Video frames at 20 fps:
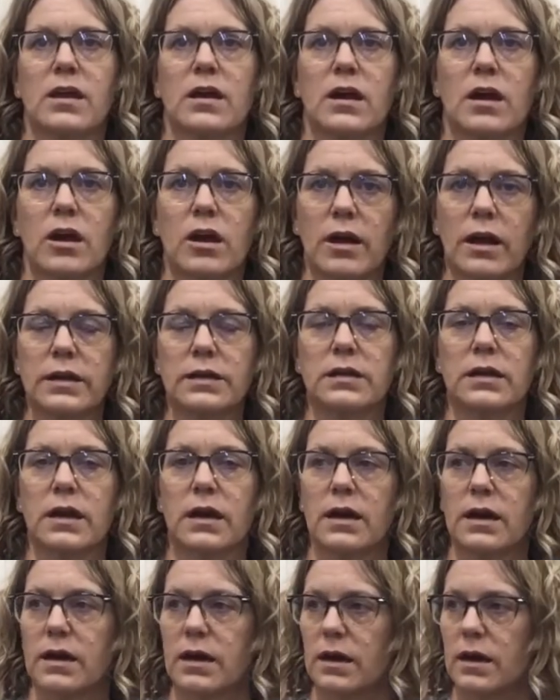All right,
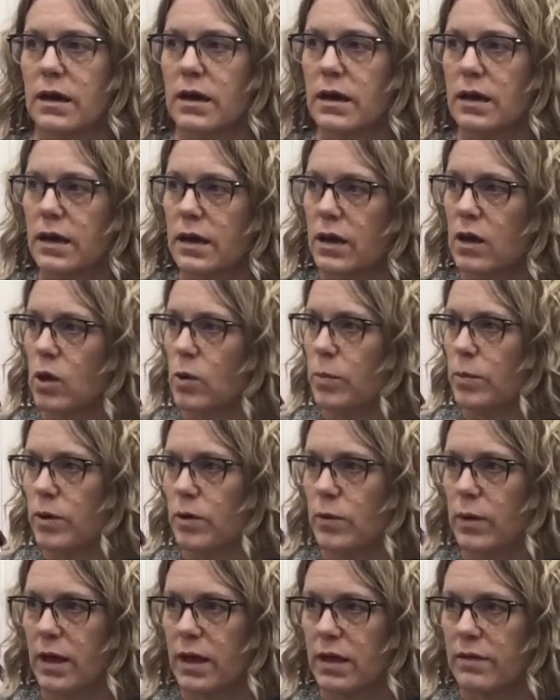uh, I hope
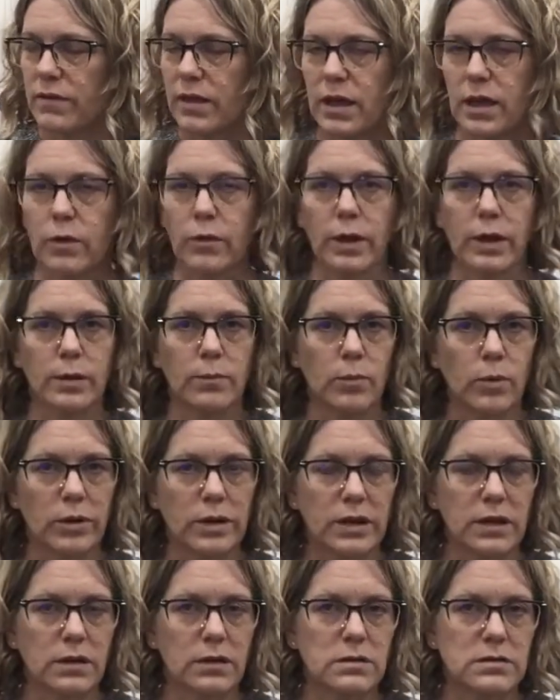you have a great
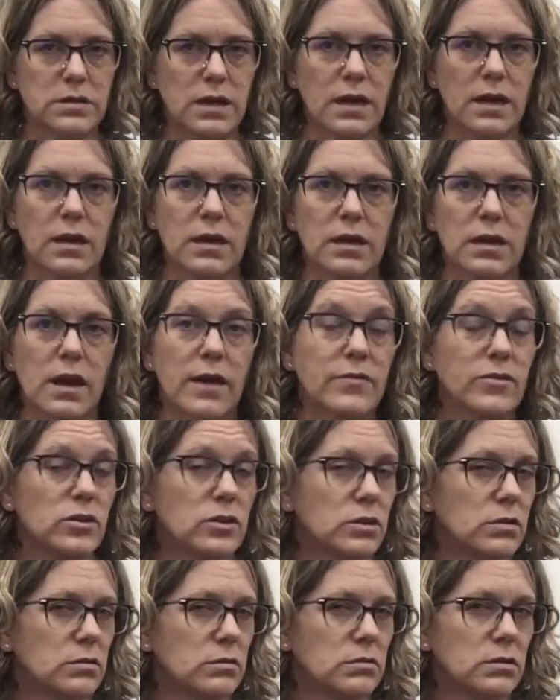morning, day,
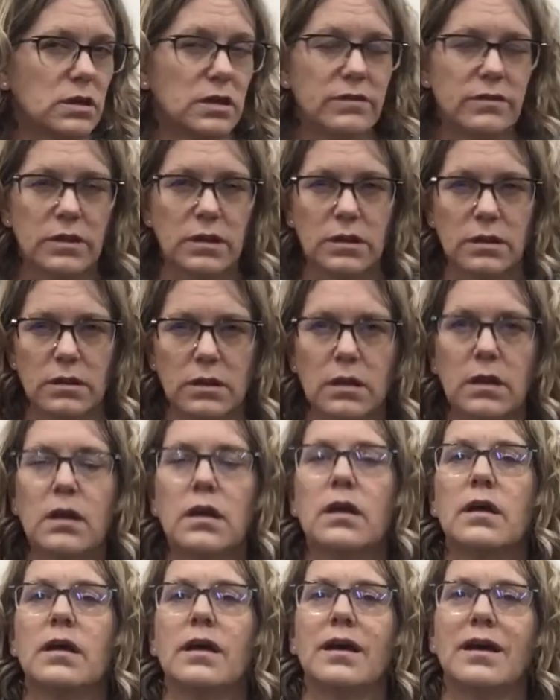afternoon, evening,
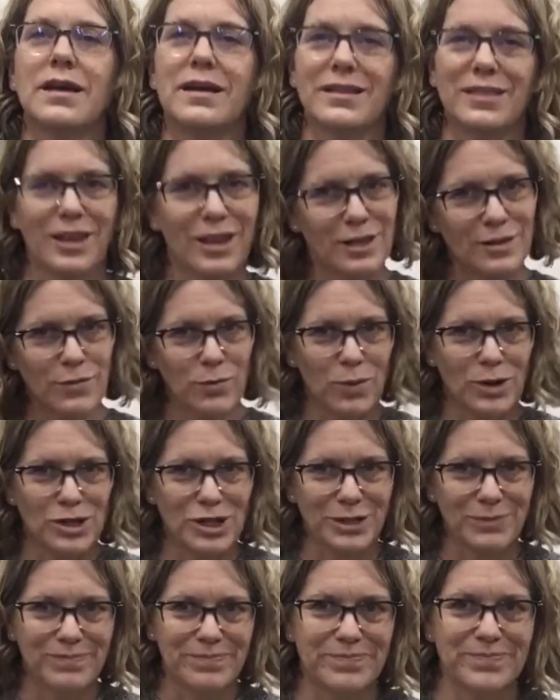and thanks for watching.